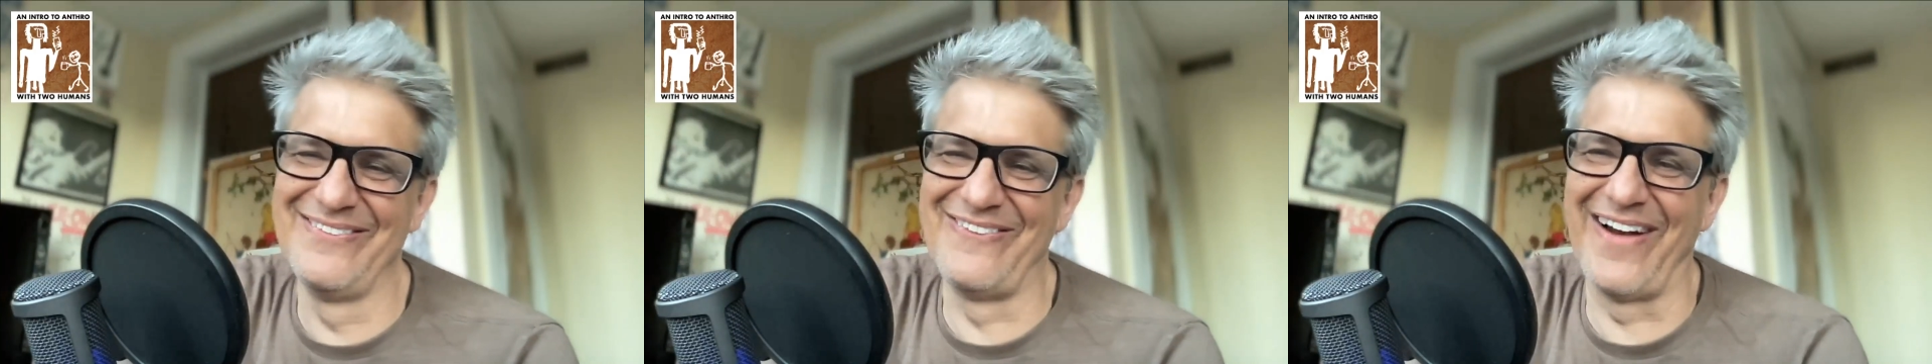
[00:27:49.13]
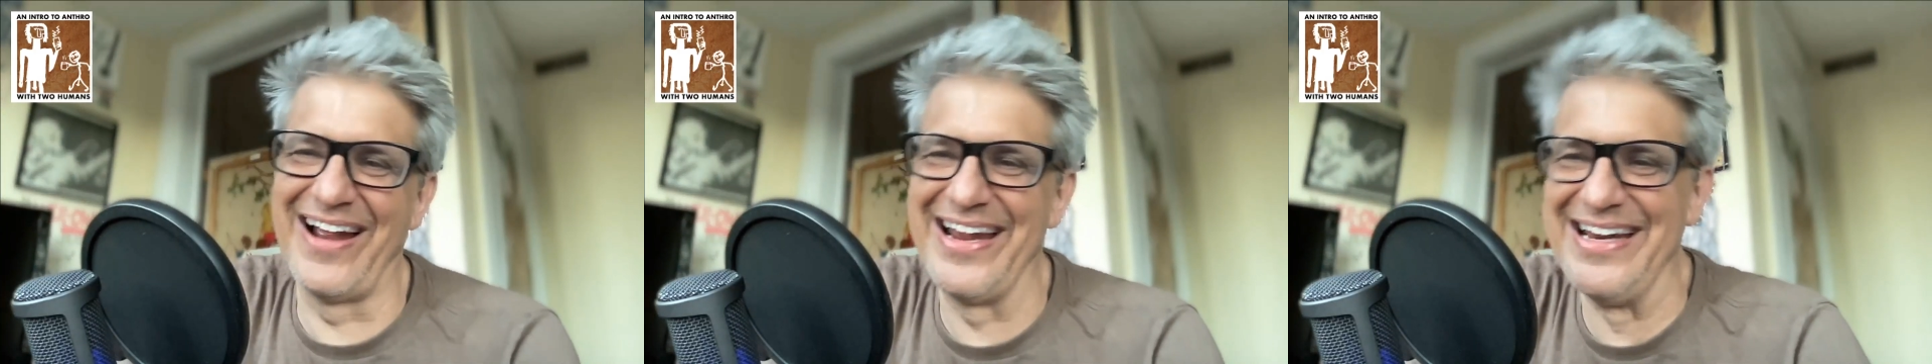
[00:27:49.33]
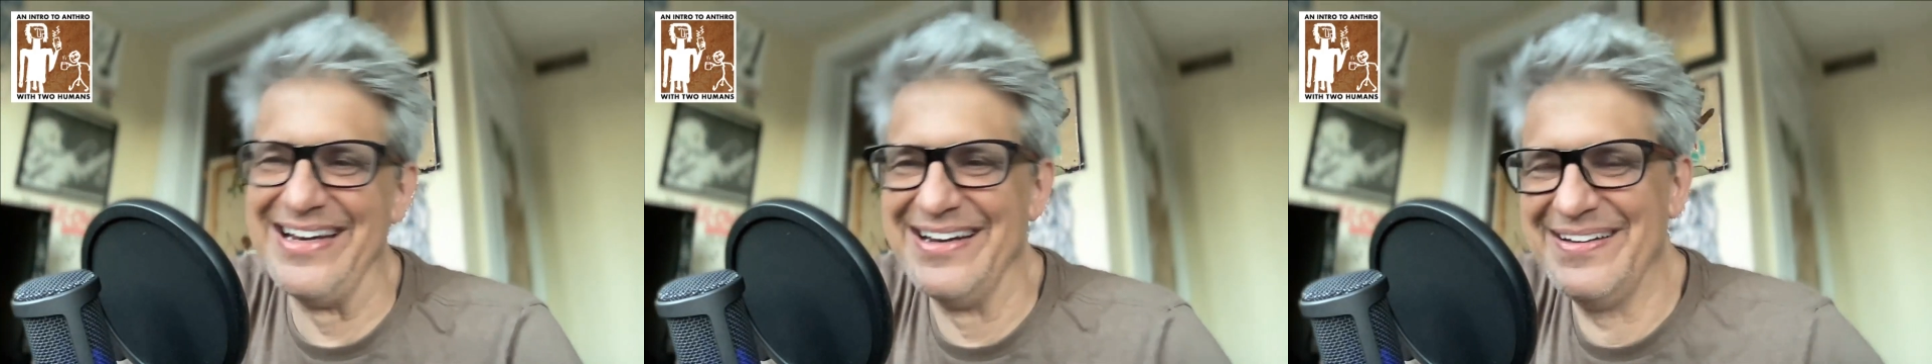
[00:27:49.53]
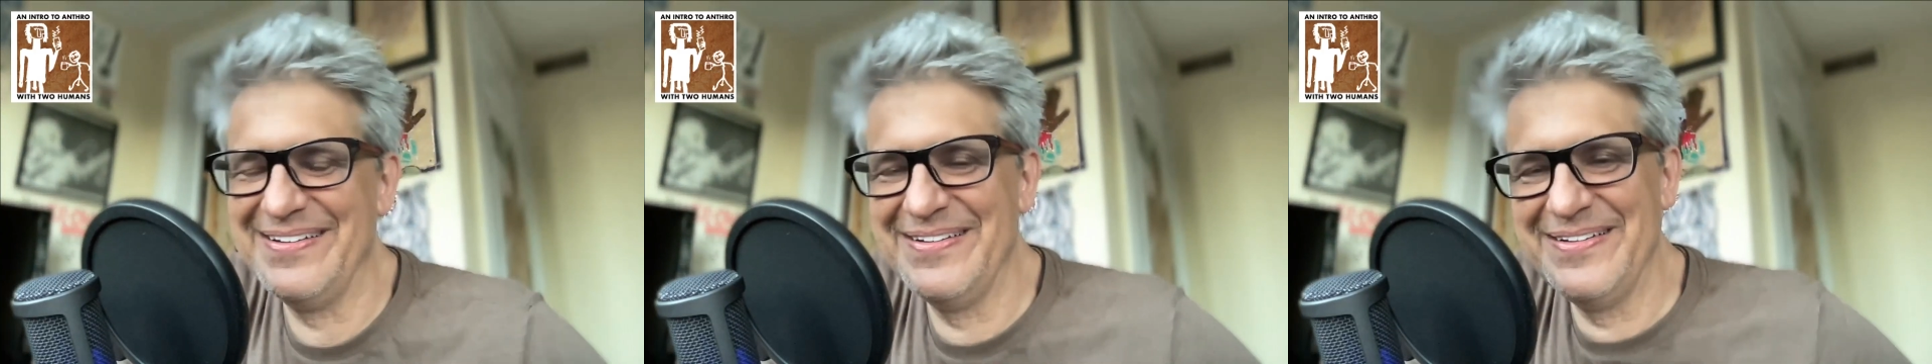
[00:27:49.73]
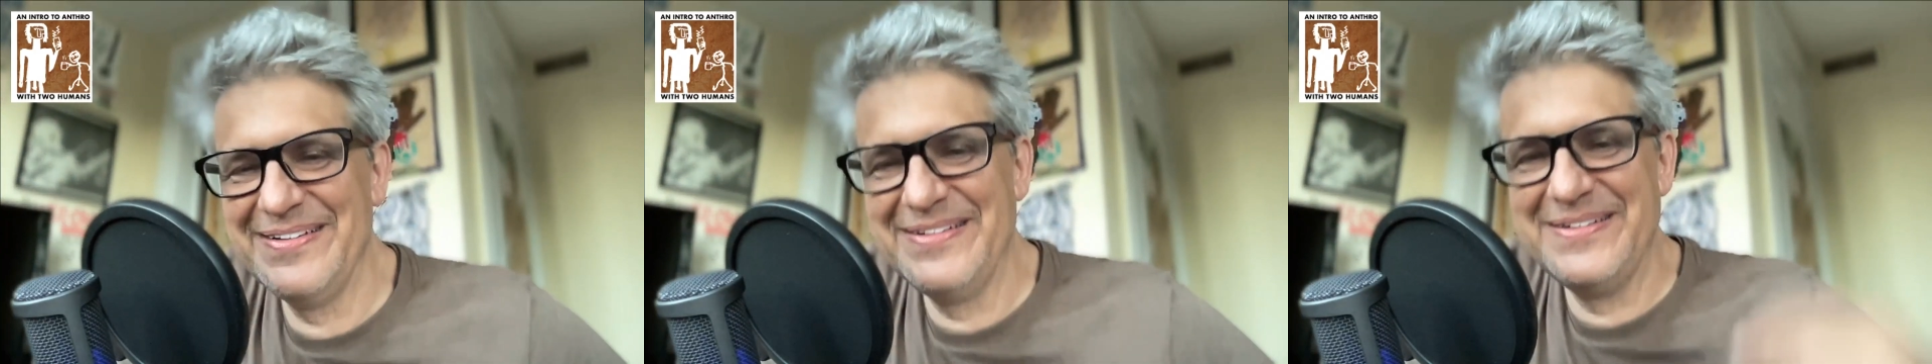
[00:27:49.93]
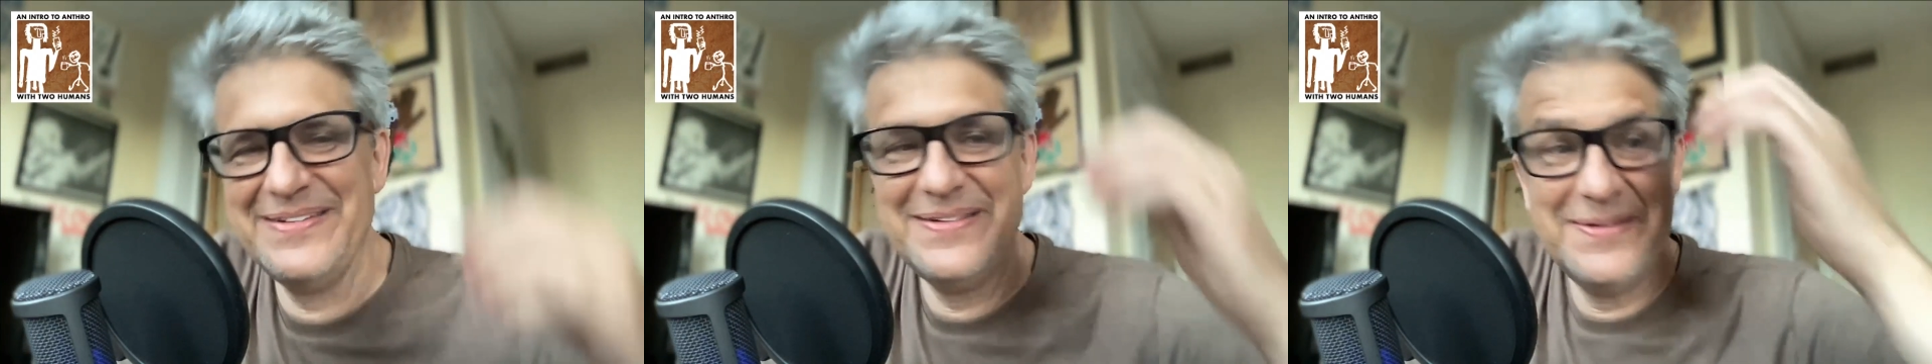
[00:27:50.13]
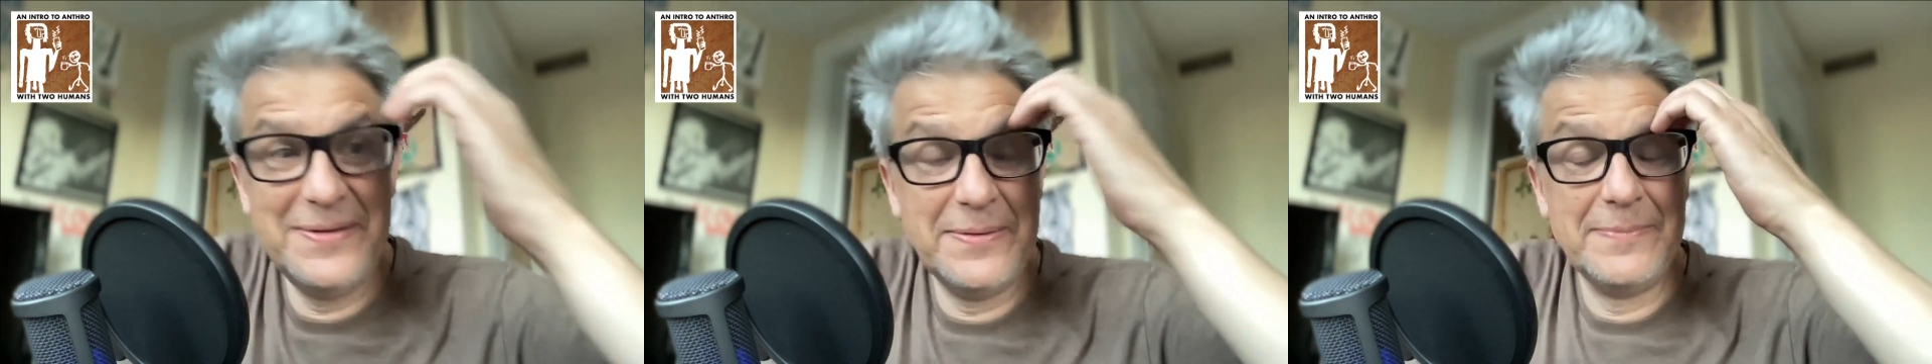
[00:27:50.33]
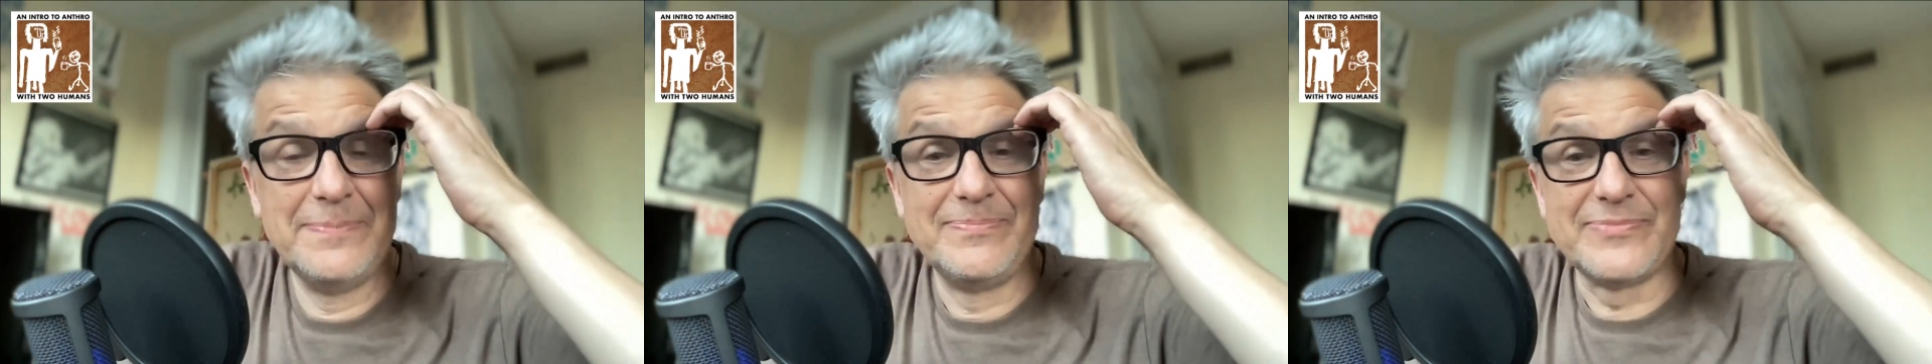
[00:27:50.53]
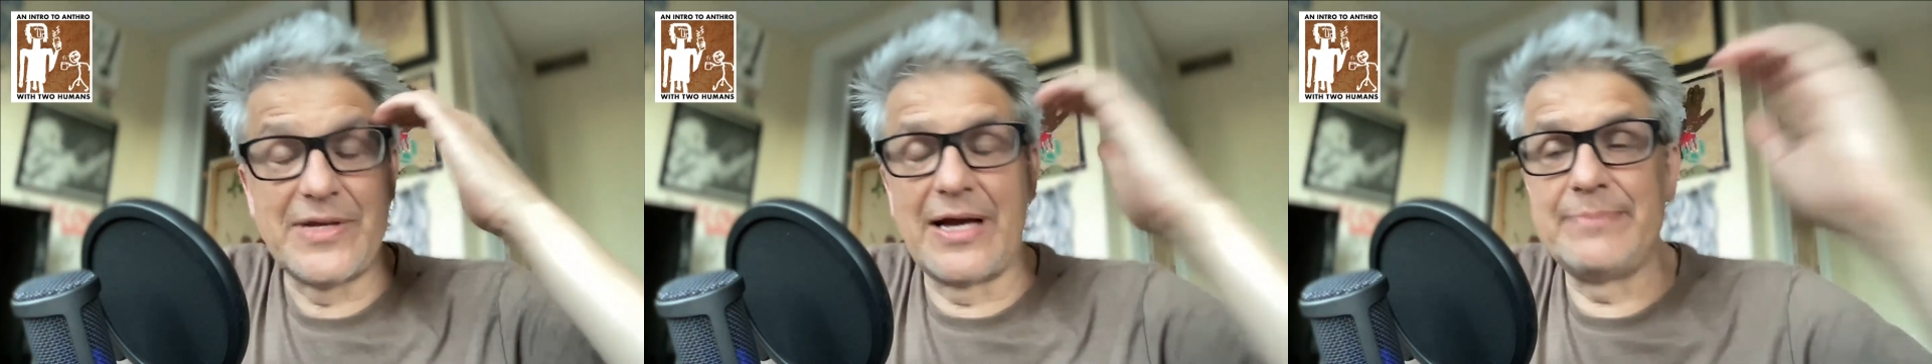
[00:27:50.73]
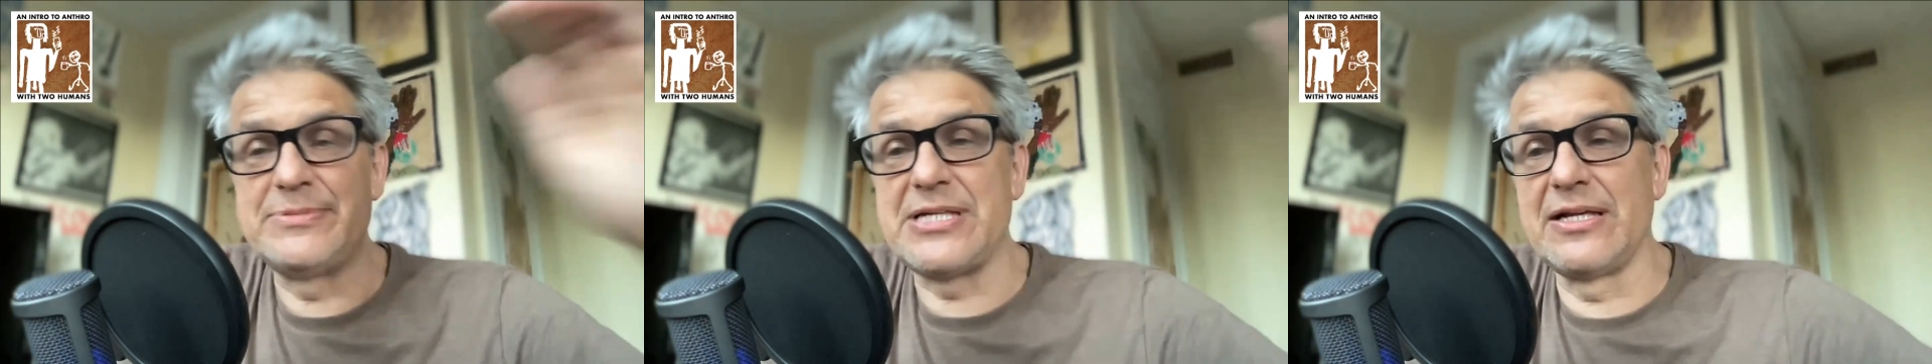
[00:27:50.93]
Right.
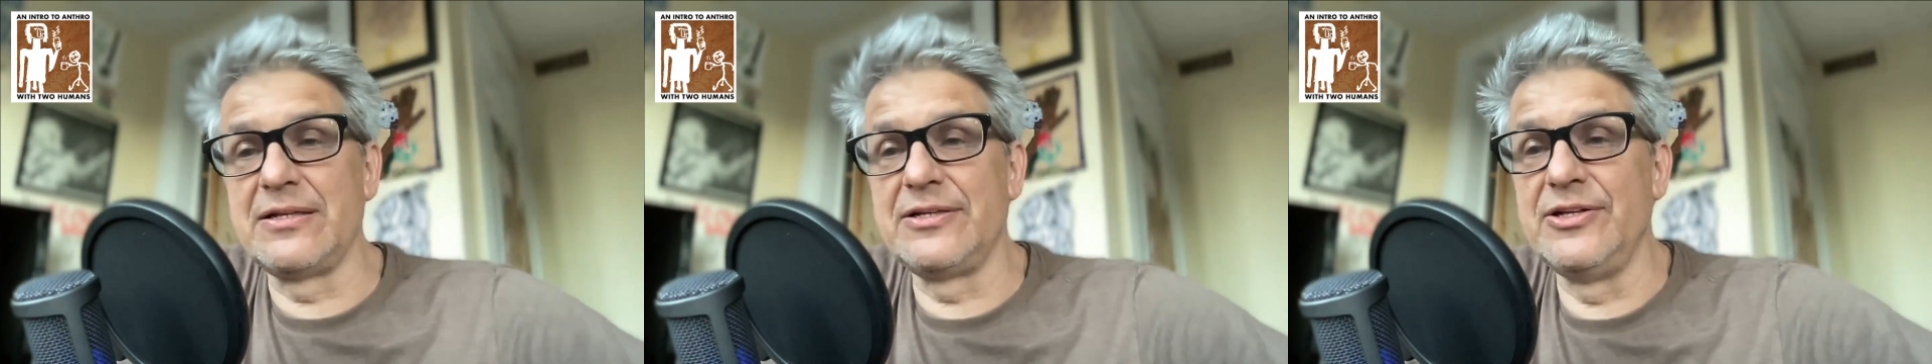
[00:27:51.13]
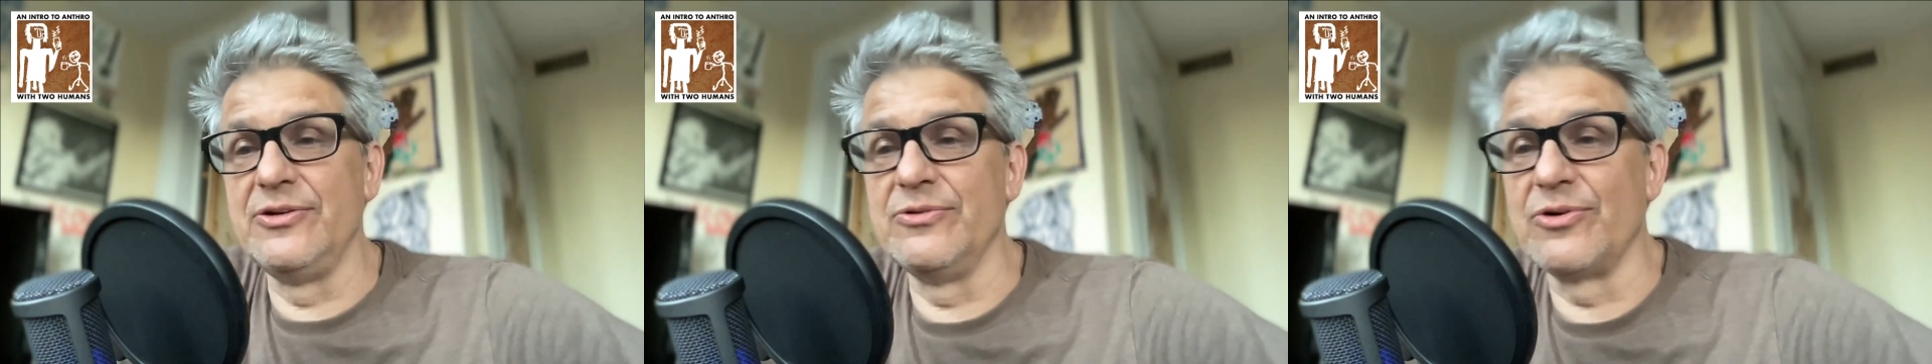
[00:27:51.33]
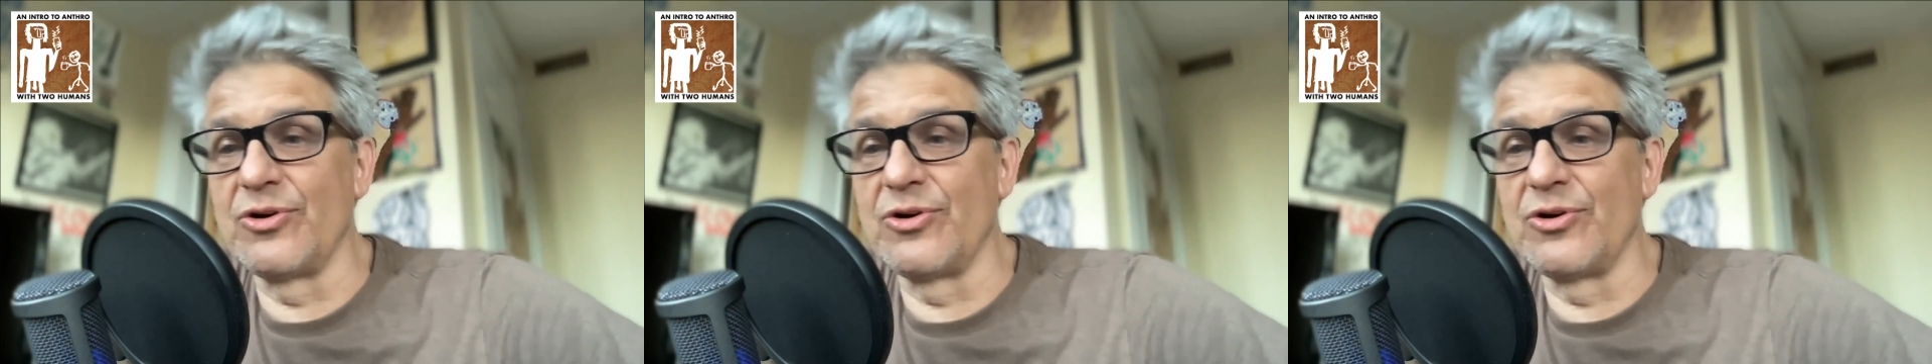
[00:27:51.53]
I'm telling you,